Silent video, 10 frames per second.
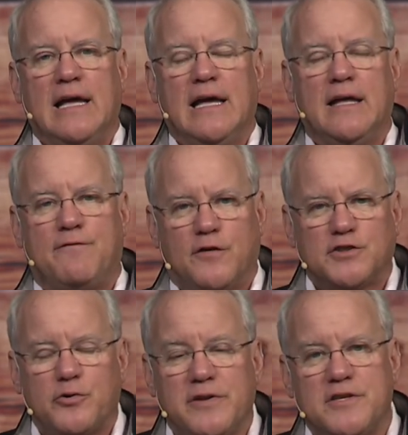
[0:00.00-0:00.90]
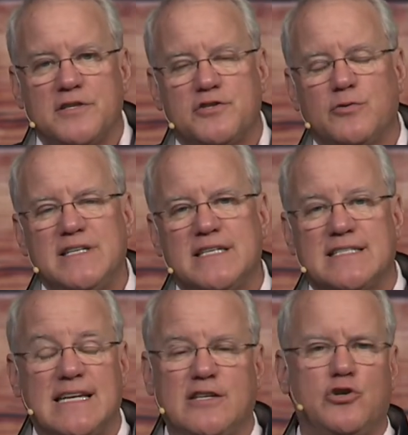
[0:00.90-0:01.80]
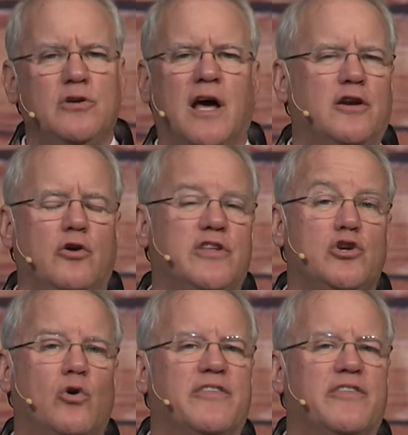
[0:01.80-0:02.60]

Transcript: In 1 Corinthians 3.16, do you not know that you